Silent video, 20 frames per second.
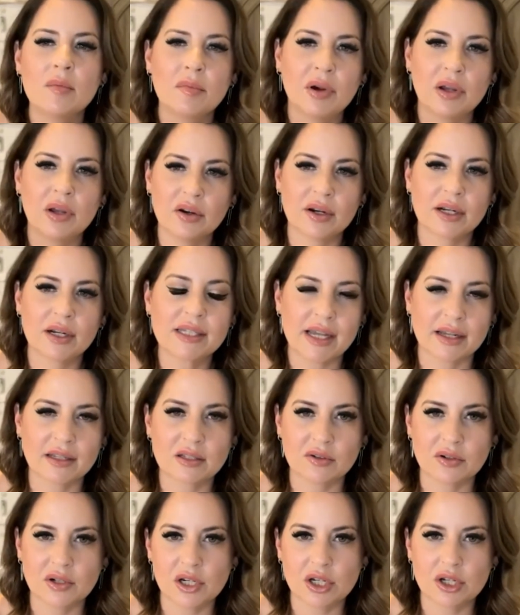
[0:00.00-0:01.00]
Put your
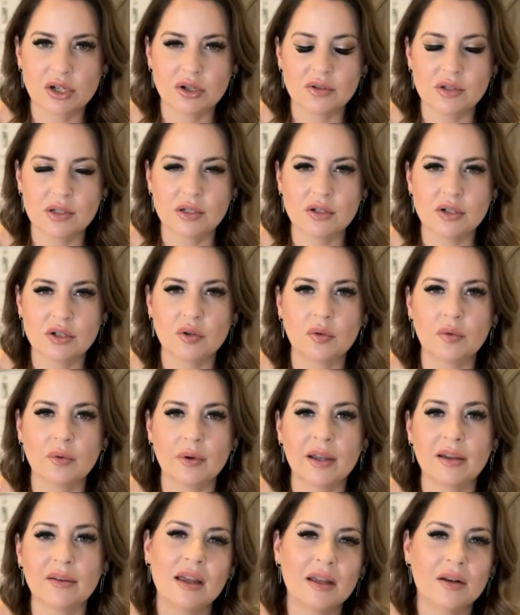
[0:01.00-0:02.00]
accessories, shoes, and
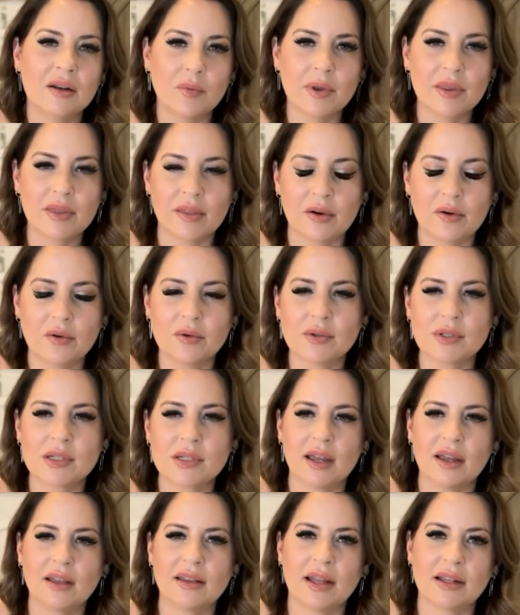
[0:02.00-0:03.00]
jewelry in with those.
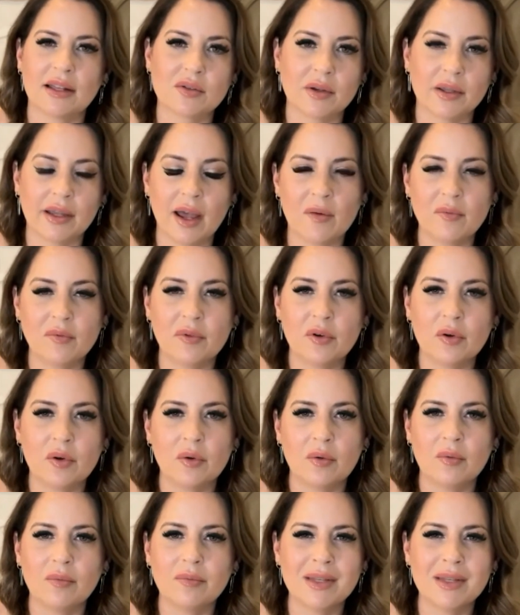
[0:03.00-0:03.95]
And that's really helpful.